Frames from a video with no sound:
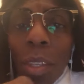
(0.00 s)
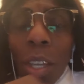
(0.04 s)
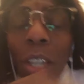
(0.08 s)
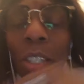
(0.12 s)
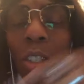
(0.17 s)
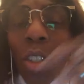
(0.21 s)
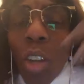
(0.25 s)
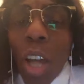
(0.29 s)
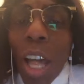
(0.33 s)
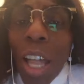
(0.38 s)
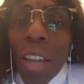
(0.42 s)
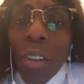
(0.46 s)

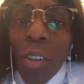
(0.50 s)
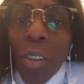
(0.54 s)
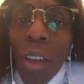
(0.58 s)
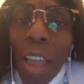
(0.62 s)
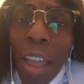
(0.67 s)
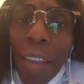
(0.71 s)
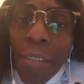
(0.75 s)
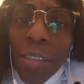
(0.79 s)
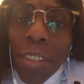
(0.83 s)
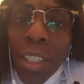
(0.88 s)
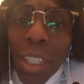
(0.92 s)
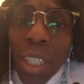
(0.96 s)
So I don't
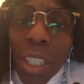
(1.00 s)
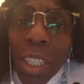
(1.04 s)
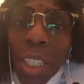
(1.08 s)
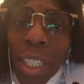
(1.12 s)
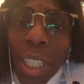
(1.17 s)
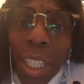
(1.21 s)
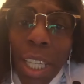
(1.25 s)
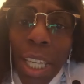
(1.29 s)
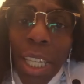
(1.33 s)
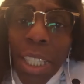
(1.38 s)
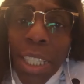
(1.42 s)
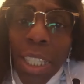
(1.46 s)
have nothing
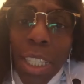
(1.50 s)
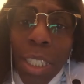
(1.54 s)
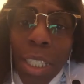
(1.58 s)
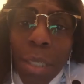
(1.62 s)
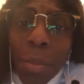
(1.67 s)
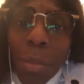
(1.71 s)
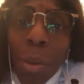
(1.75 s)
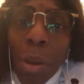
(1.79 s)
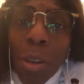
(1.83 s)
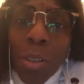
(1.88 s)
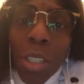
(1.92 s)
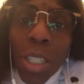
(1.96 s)
against the
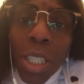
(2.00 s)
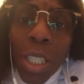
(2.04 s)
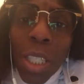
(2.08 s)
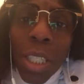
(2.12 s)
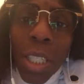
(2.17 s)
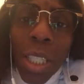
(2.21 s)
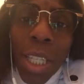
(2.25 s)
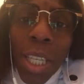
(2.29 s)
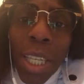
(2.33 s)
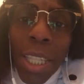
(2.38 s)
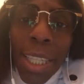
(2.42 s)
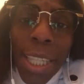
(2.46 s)
person
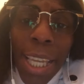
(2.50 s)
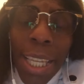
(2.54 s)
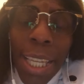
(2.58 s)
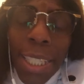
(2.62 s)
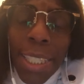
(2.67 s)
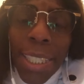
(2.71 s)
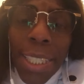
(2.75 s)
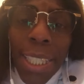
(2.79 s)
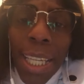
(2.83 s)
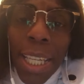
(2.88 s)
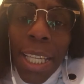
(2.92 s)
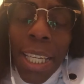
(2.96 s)
that
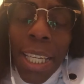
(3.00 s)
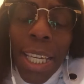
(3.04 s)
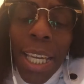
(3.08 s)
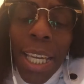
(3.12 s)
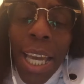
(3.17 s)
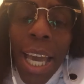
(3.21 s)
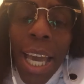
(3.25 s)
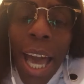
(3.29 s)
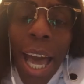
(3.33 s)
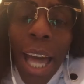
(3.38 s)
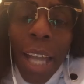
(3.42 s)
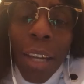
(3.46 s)
said it.
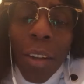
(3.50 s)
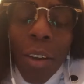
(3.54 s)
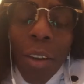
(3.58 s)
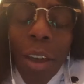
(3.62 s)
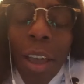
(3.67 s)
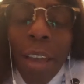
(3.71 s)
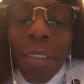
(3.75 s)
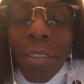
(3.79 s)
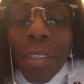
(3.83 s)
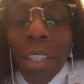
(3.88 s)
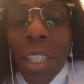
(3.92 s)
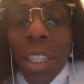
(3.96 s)
I don't
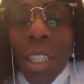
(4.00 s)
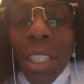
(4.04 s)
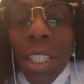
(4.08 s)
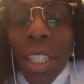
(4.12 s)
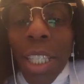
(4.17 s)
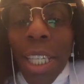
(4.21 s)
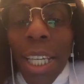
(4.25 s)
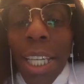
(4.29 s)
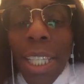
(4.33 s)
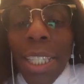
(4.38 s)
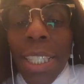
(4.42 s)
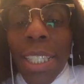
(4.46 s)
have nothing
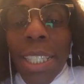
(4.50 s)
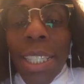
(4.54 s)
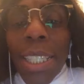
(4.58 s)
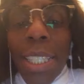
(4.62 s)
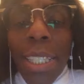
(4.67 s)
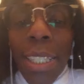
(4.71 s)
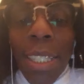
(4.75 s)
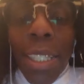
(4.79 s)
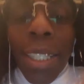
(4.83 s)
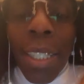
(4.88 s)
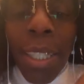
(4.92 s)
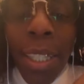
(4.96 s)
against
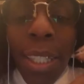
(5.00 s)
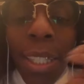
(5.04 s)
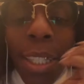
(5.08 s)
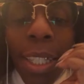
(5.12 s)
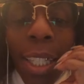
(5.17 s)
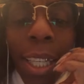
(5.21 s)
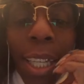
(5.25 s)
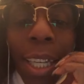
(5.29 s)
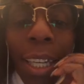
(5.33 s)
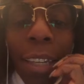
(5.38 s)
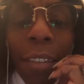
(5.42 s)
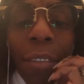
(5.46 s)

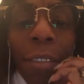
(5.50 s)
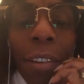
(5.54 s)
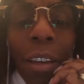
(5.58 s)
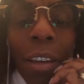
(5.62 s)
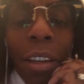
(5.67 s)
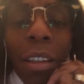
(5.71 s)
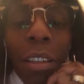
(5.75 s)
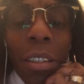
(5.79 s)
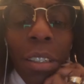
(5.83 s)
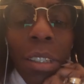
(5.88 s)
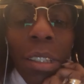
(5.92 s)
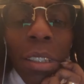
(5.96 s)
the giver
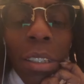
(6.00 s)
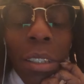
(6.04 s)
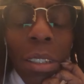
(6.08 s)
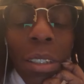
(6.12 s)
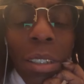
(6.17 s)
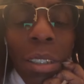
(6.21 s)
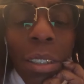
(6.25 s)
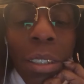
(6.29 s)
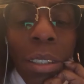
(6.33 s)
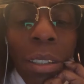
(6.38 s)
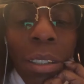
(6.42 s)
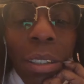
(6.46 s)

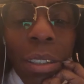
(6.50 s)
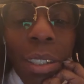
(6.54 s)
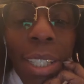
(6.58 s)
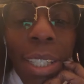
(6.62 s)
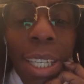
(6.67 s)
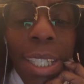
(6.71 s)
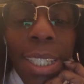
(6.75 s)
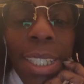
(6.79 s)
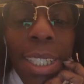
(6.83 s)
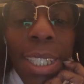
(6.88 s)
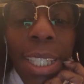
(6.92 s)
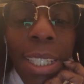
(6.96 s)

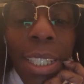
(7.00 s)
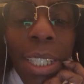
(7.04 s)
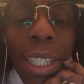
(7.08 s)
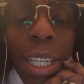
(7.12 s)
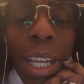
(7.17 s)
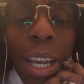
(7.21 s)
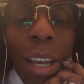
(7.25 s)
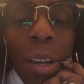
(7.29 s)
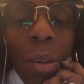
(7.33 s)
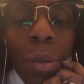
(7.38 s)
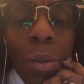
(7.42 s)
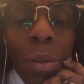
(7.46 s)
that sent it
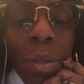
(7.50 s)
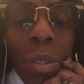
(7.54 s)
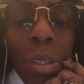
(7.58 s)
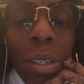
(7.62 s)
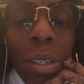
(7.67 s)
out.